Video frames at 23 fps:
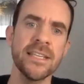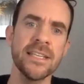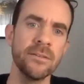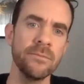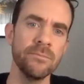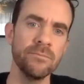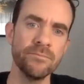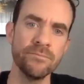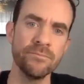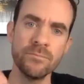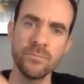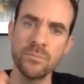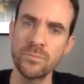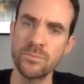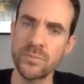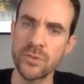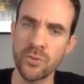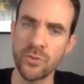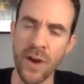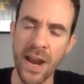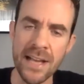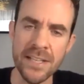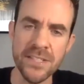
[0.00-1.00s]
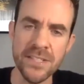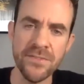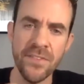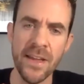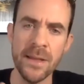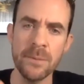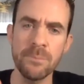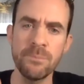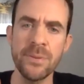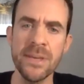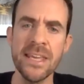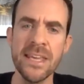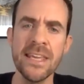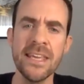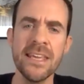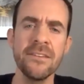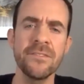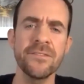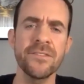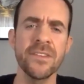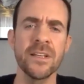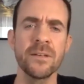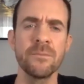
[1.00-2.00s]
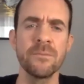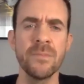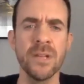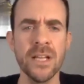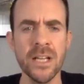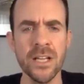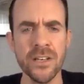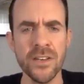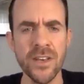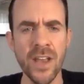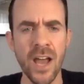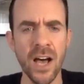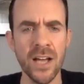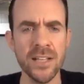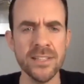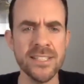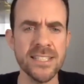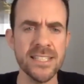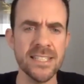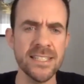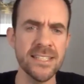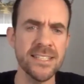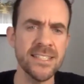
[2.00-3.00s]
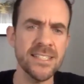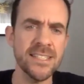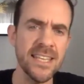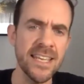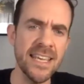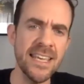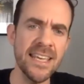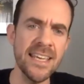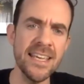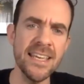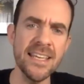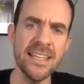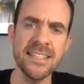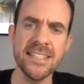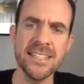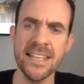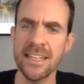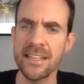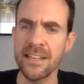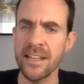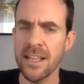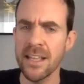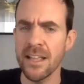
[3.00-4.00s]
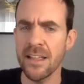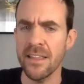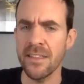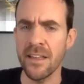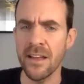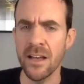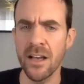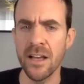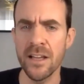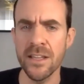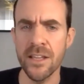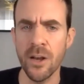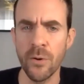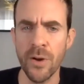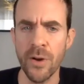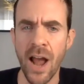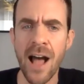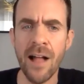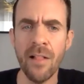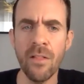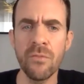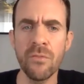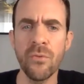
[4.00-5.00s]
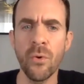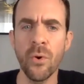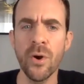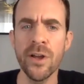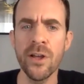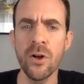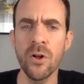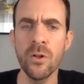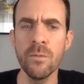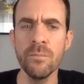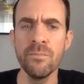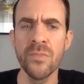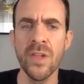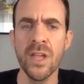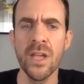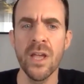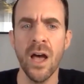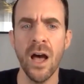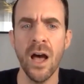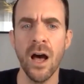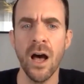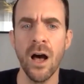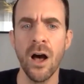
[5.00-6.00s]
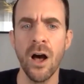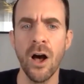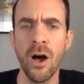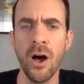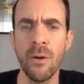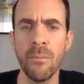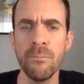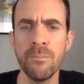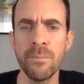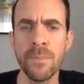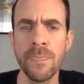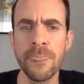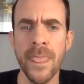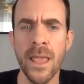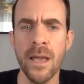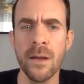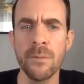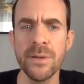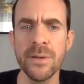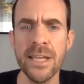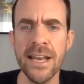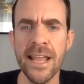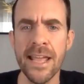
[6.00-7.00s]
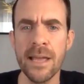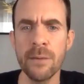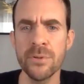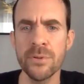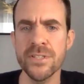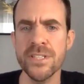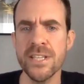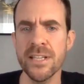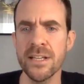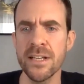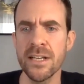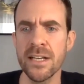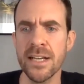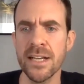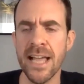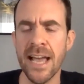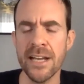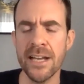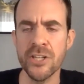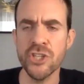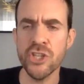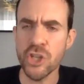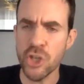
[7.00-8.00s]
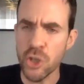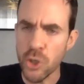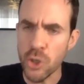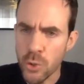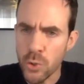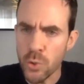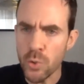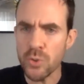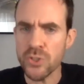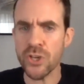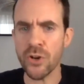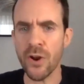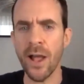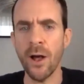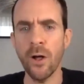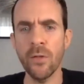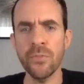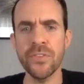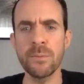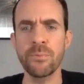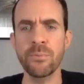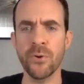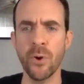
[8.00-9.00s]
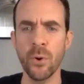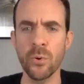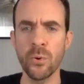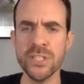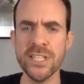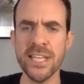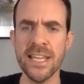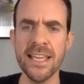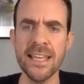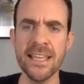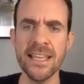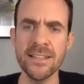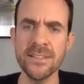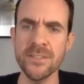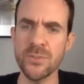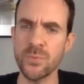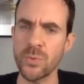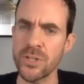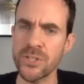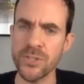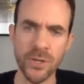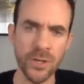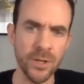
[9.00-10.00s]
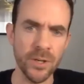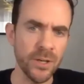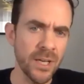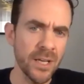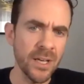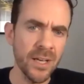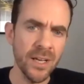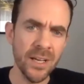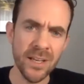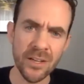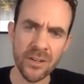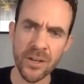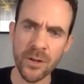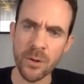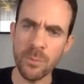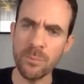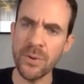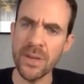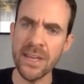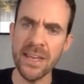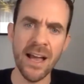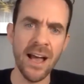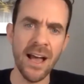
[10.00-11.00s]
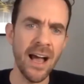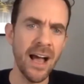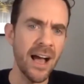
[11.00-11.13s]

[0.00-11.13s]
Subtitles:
and grass-fed beef and nuts and seeds and and olive oil. Being able to kind of choose your healthy proteins, which are going to be